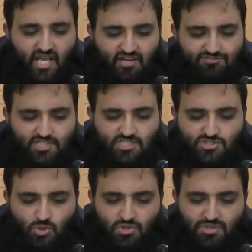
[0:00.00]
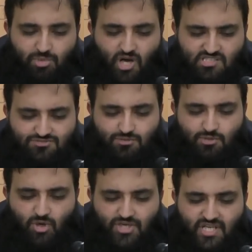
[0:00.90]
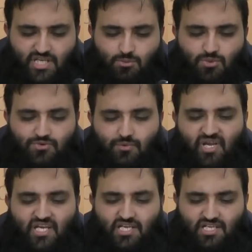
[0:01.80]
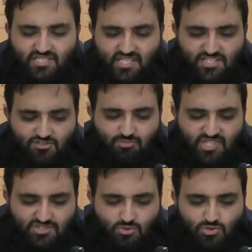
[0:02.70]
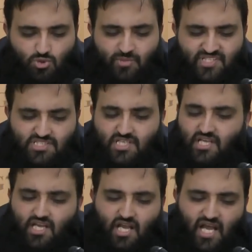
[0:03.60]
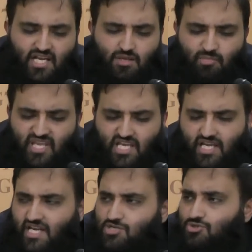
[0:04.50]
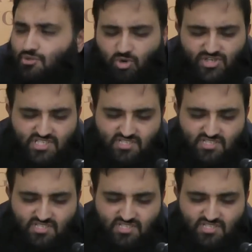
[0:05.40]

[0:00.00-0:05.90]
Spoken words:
After the soul departs from the body, it will remain in a state of bliss or torment, and it may connect to the body